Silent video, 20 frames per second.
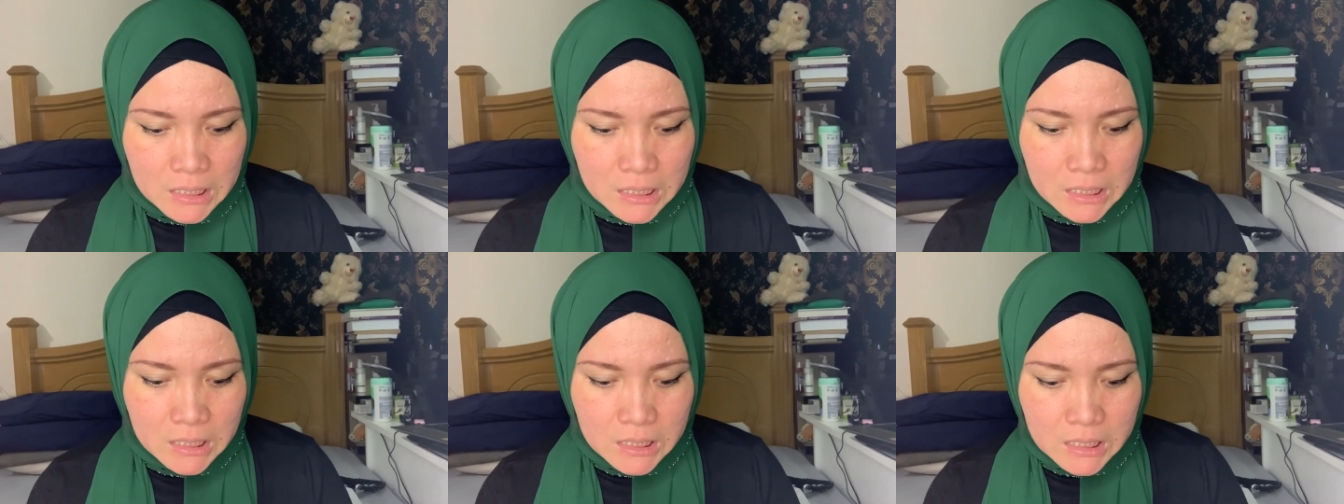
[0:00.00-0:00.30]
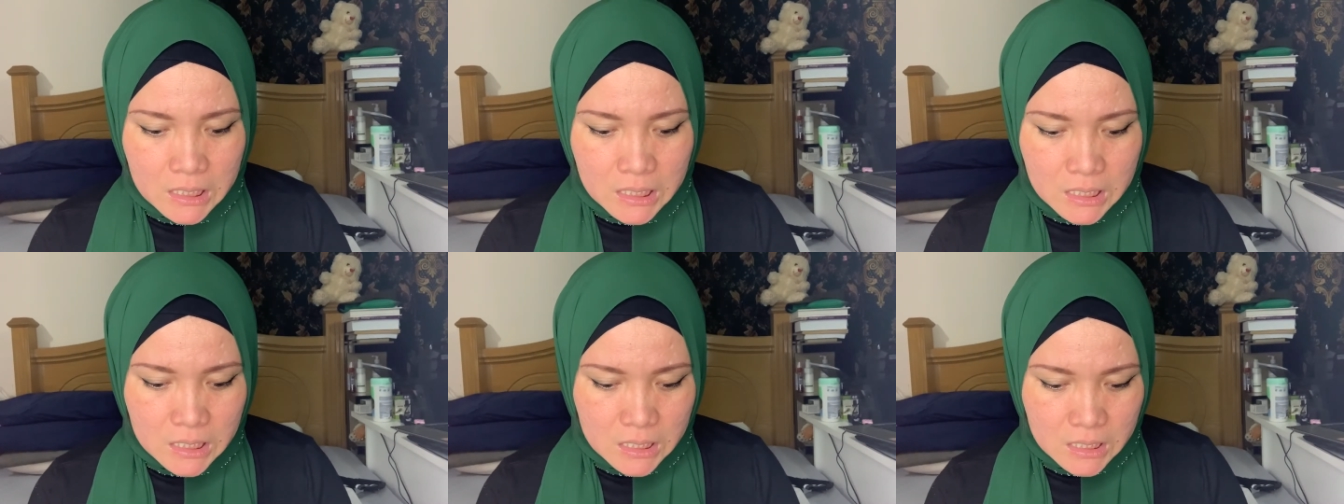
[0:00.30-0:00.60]

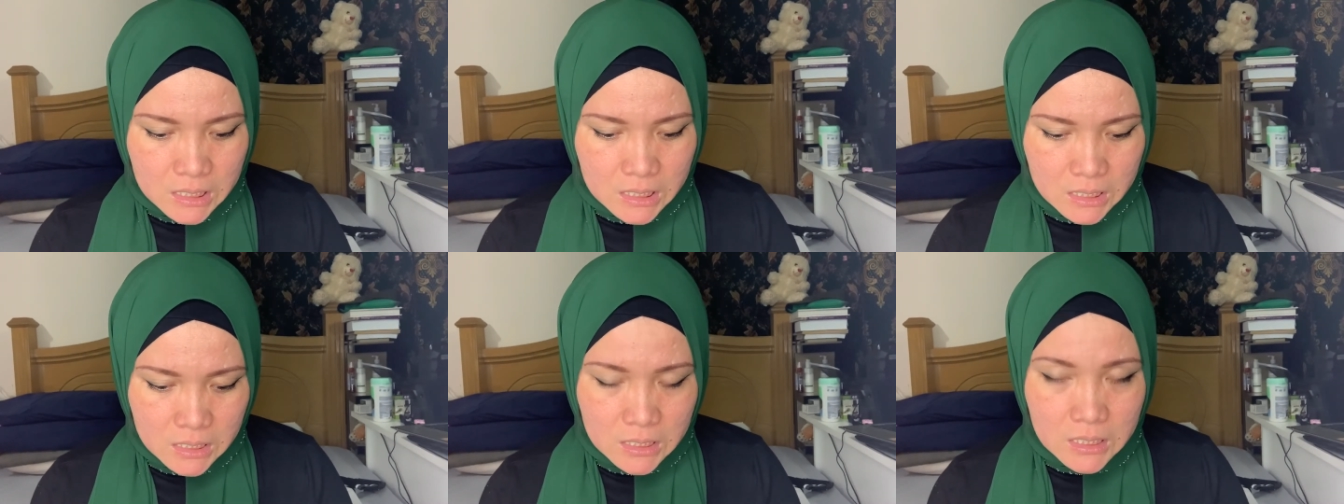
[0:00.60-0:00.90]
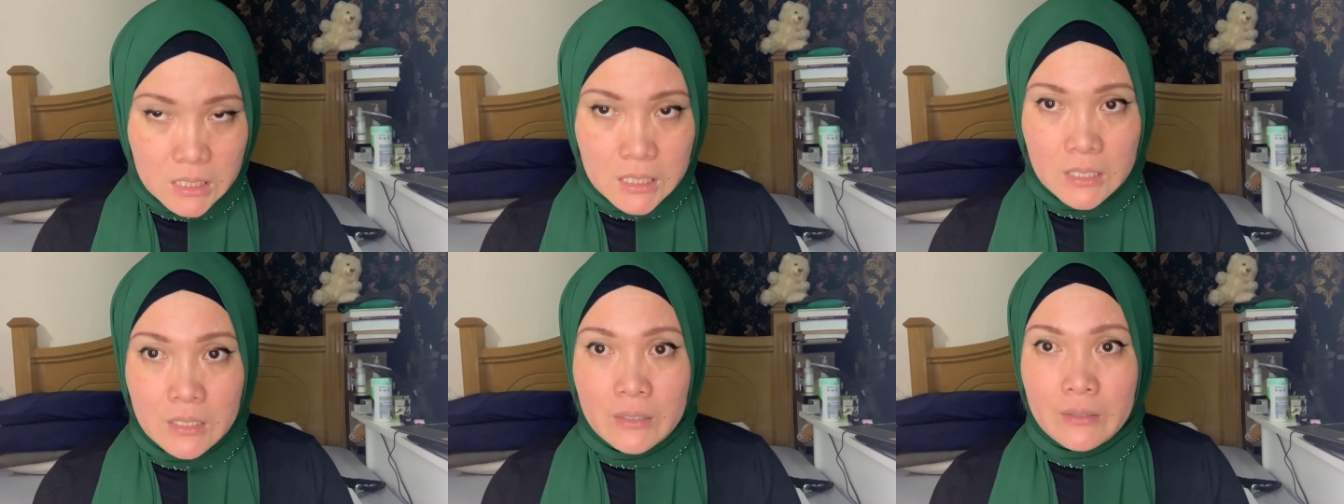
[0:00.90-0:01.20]
this
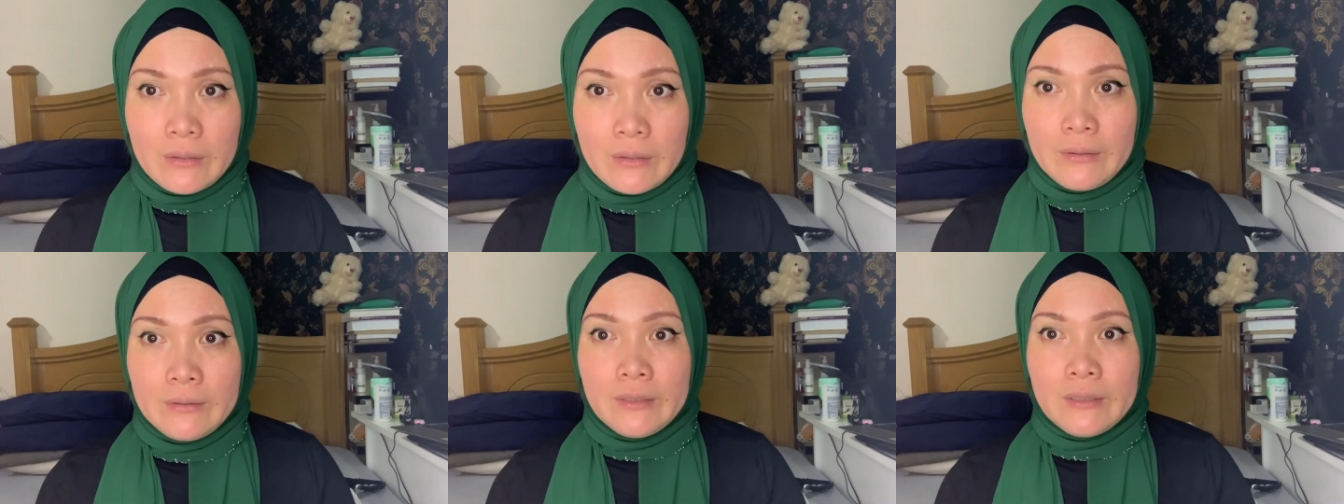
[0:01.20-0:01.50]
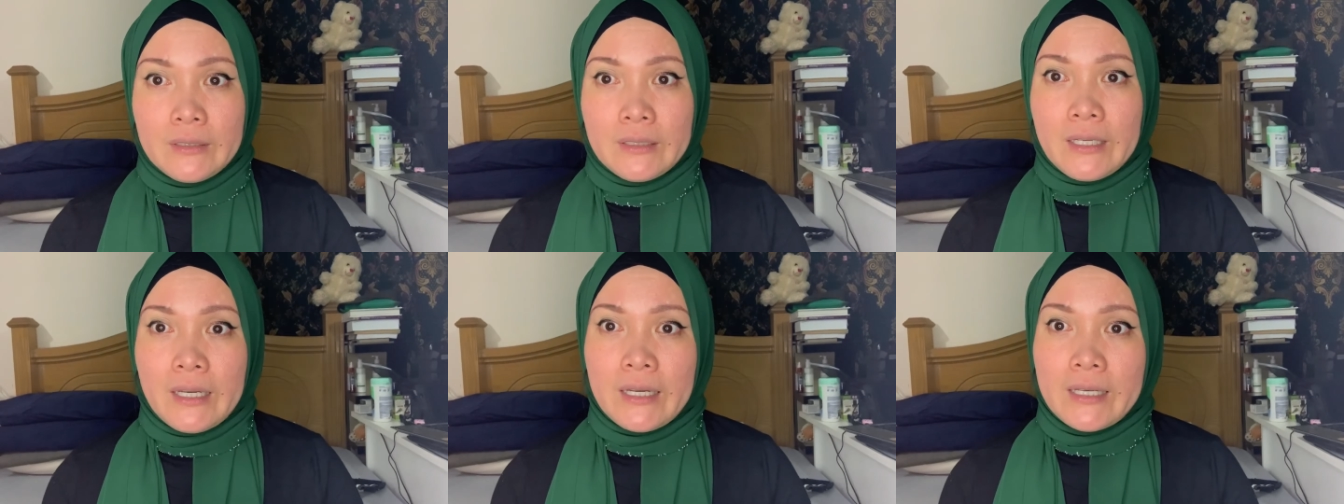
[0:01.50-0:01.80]
hold
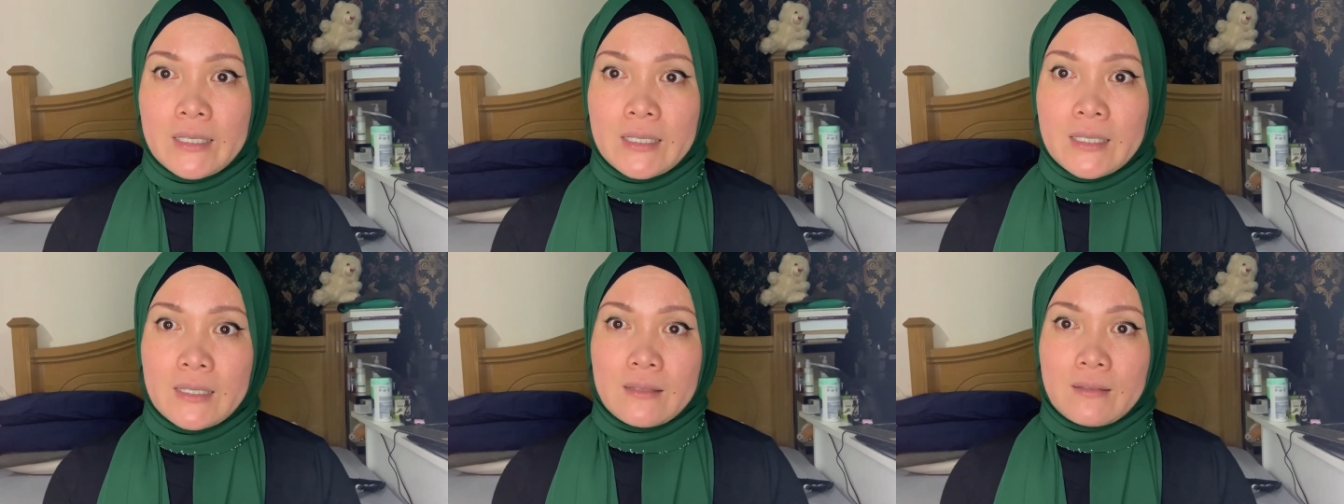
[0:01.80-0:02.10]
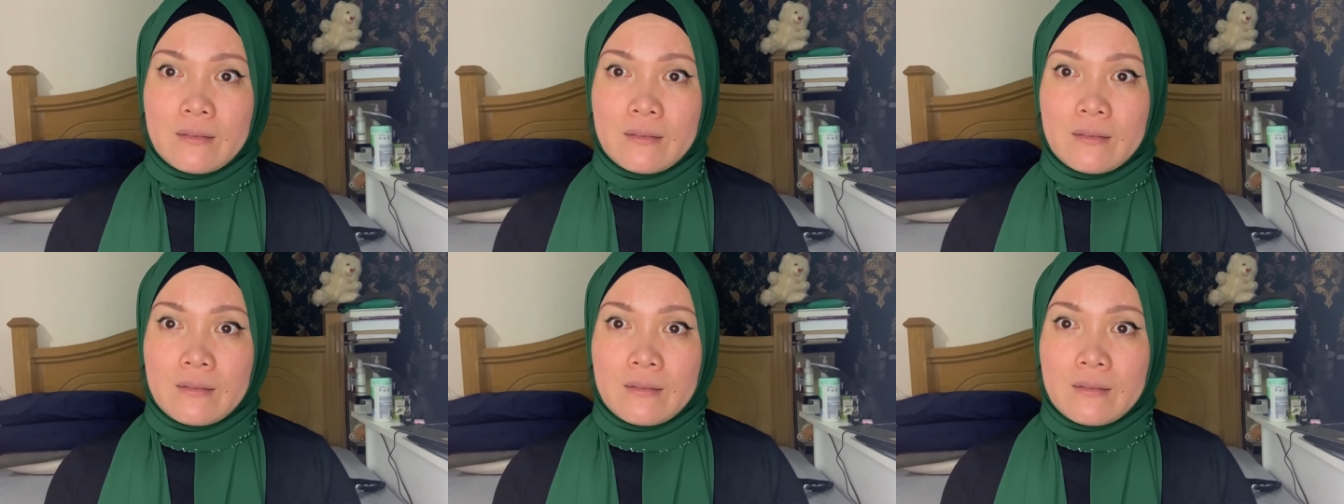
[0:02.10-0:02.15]
on guys